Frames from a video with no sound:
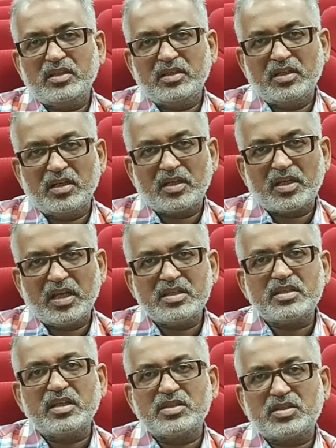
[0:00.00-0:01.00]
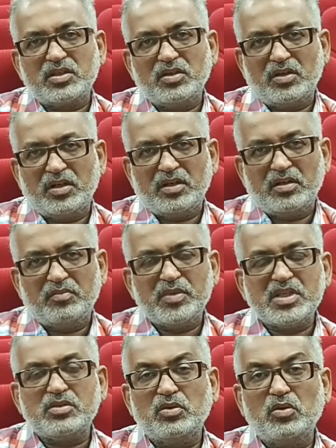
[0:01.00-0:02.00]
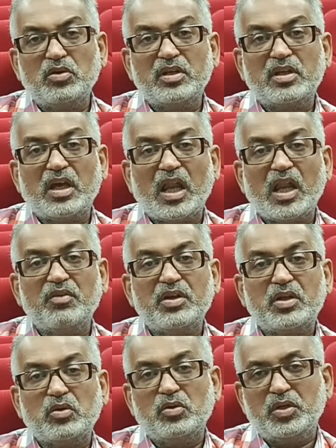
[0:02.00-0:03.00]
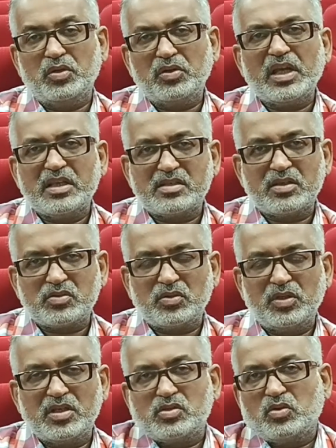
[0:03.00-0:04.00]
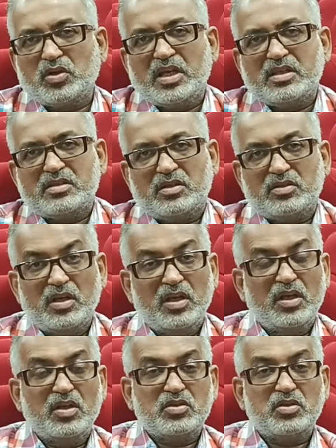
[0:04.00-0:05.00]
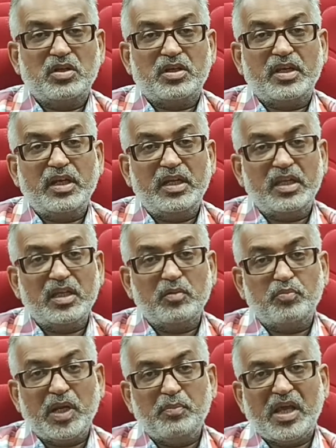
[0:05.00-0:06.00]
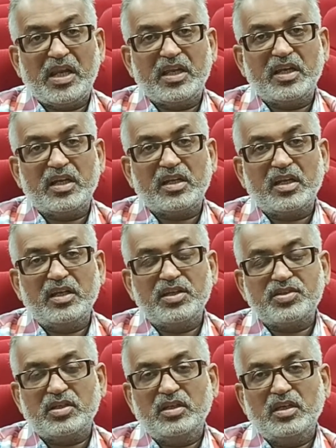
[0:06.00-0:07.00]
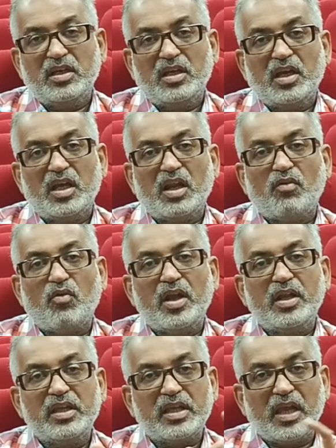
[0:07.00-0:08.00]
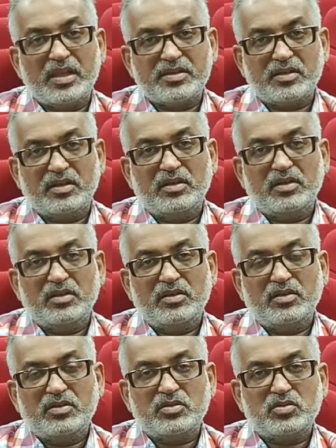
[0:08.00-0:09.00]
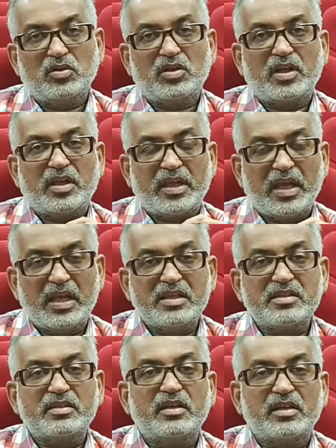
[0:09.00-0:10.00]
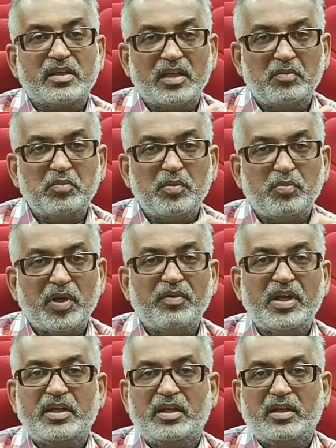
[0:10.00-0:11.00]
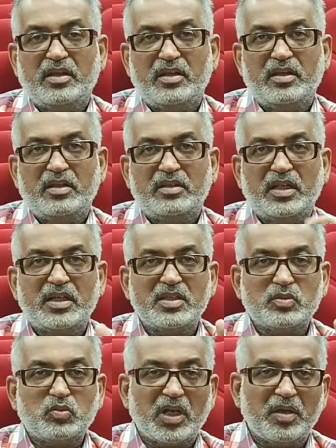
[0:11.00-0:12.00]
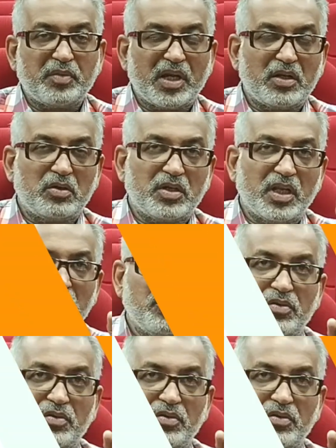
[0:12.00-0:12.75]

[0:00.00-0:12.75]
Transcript: the cancer is cured means you don't allow it to go into cancer. So there is no cancer. So you are treating a pre-malignant condition and avoiding cancer. So cancer can be prevented. That is what I'm trying to tell you.